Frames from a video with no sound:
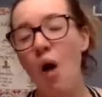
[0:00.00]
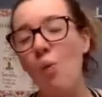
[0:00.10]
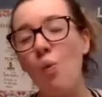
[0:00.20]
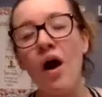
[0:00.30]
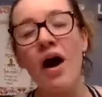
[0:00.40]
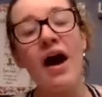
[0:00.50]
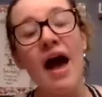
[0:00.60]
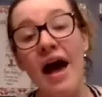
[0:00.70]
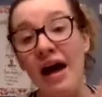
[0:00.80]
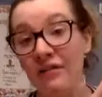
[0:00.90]

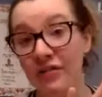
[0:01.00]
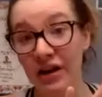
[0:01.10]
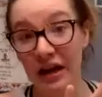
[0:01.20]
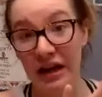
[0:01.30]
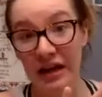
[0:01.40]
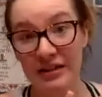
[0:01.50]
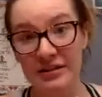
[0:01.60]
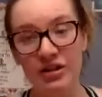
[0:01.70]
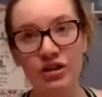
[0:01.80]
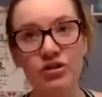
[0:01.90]
Whatever it is.
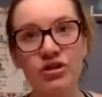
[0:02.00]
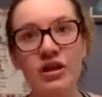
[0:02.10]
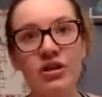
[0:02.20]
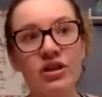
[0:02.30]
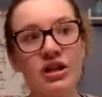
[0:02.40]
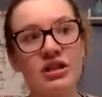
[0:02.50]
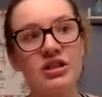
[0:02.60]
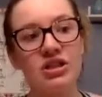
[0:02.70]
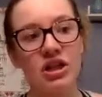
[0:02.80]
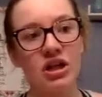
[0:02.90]
And usually their
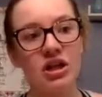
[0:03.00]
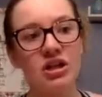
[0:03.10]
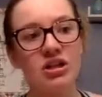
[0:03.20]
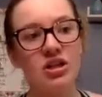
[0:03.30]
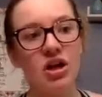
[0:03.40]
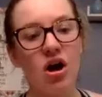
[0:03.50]
concerns